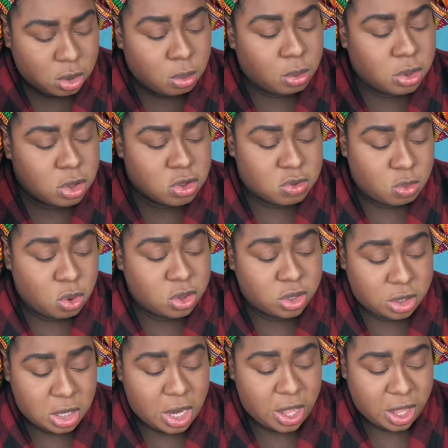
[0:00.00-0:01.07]
But there's more
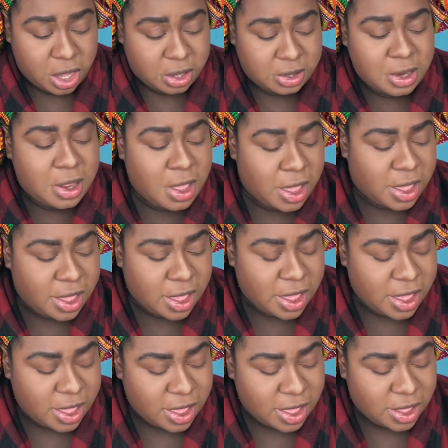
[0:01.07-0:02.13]
than nine.
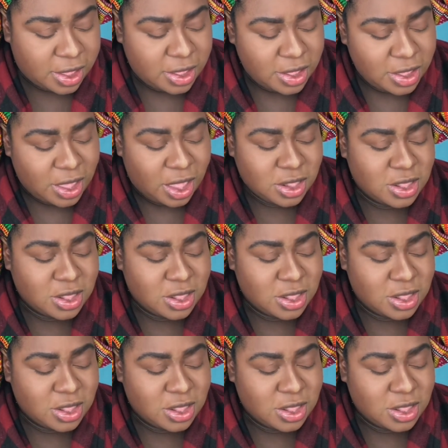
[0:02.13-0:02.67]
I